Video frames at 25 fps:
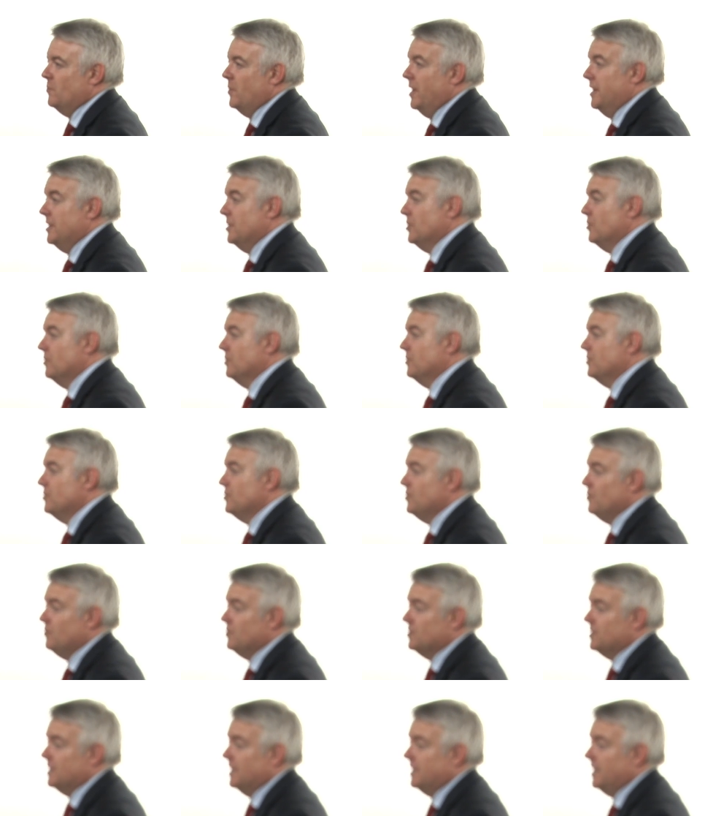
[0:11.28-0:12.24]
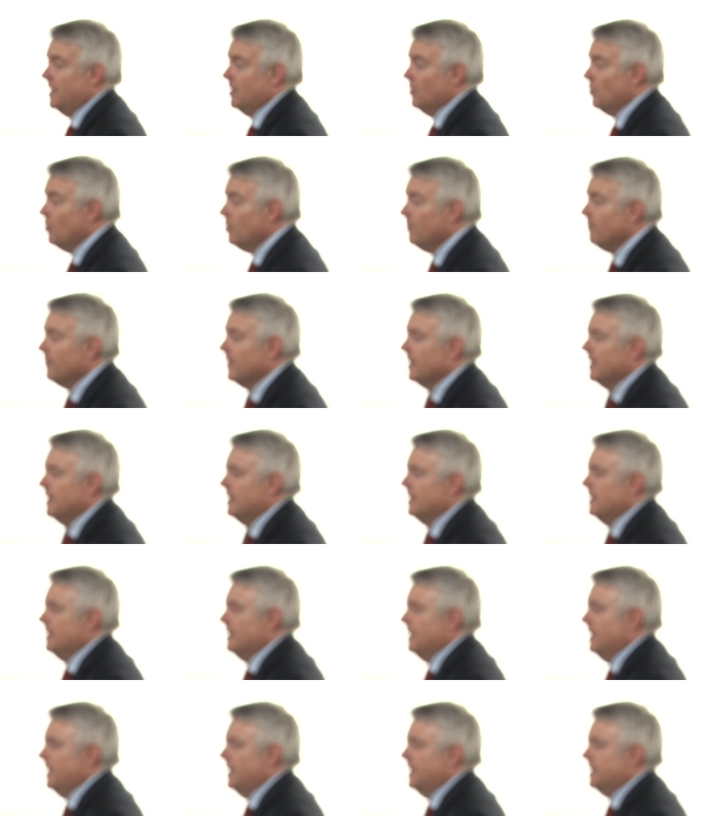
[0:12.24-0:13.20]
went on to study law
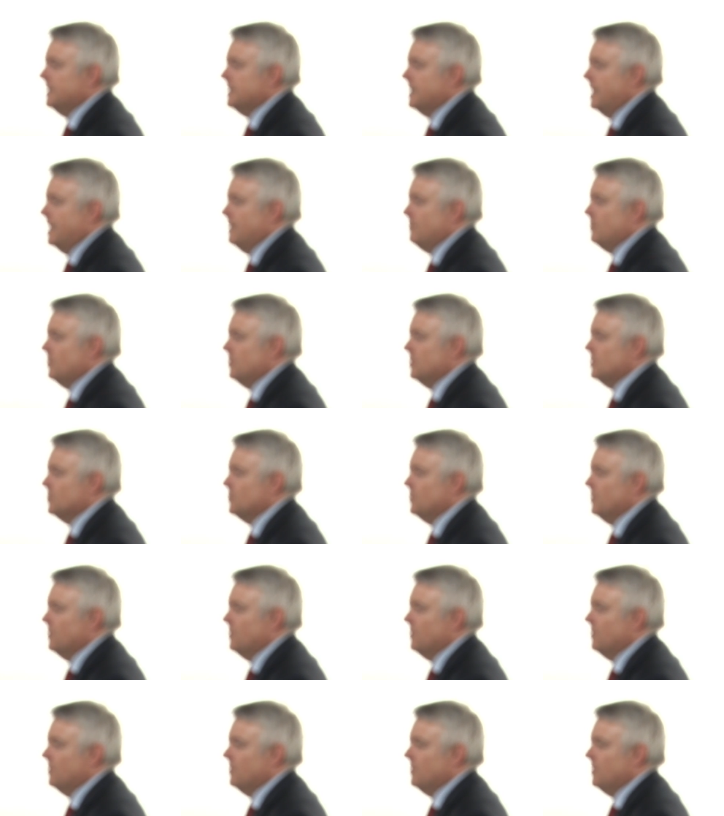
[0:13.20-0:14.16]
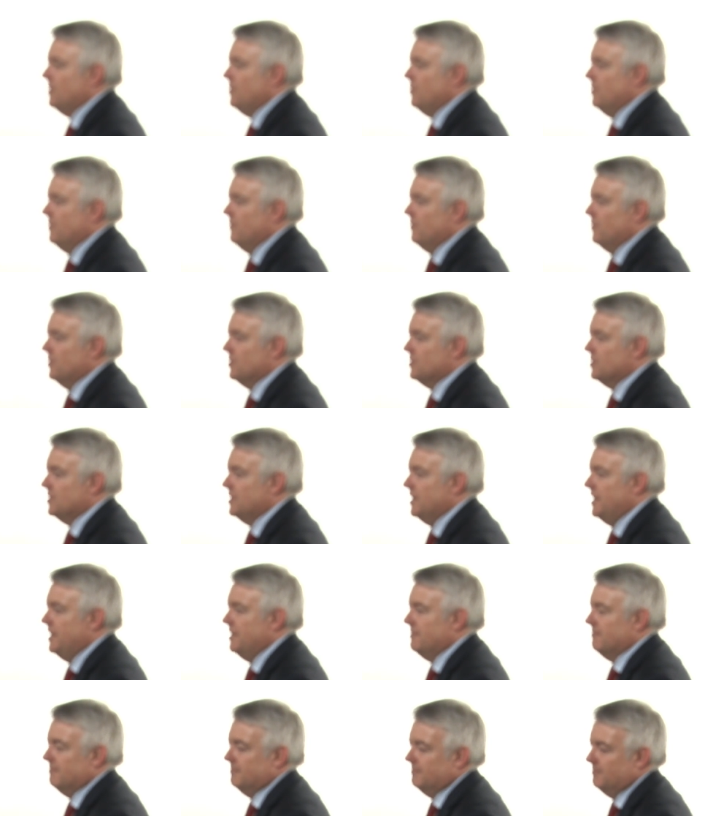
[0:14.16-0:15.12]
at Aberystwyth
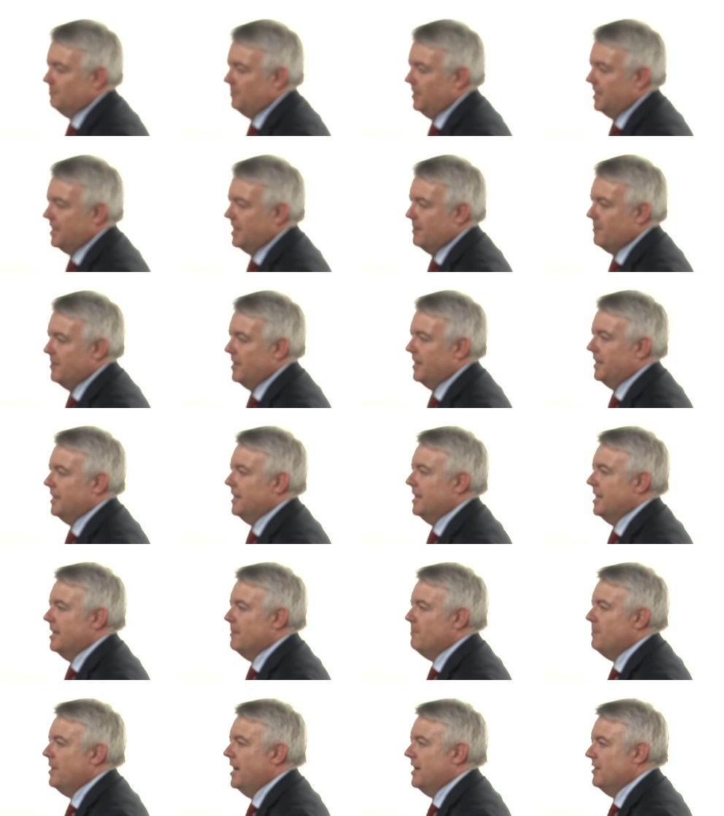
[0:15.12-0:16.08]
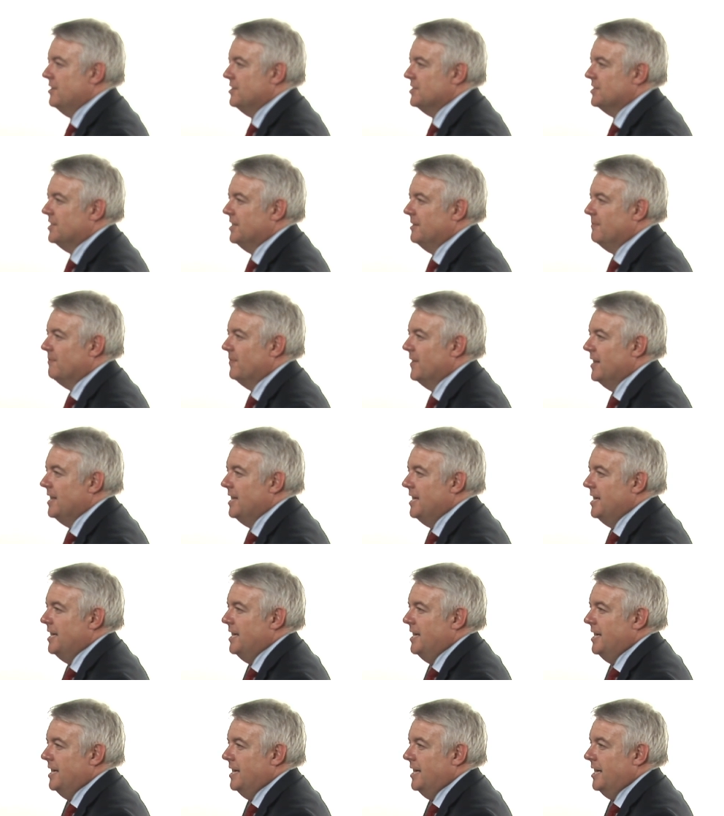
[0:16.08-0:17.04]
University, becoming a barrister.
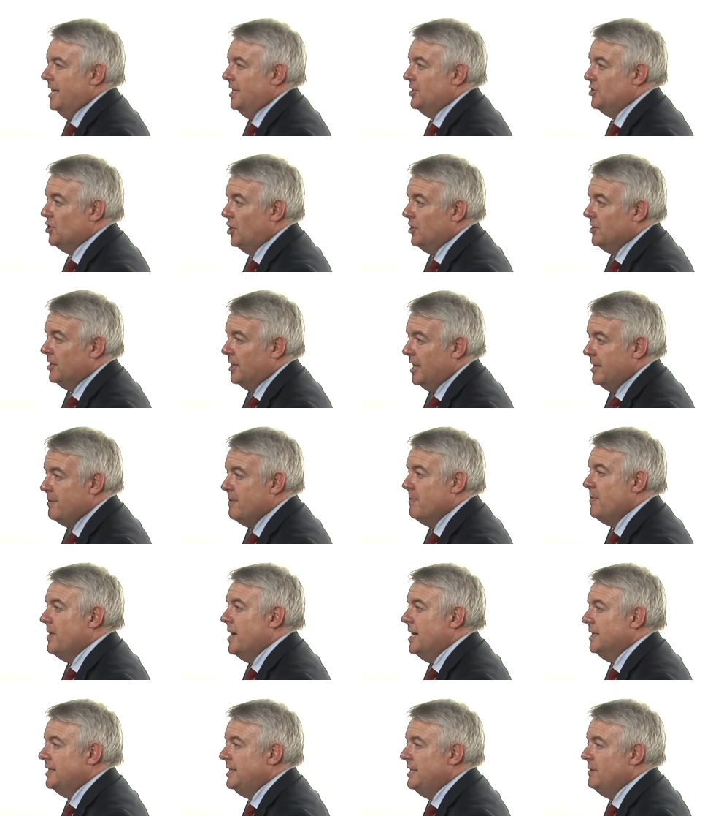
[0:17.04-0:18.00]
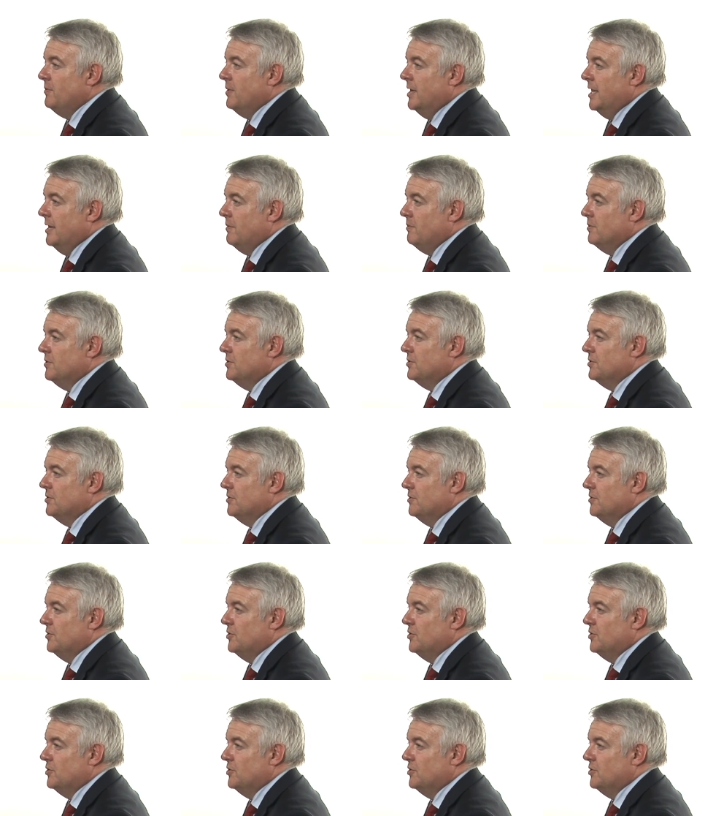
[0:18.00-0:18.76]
I joined the Labour Party when I was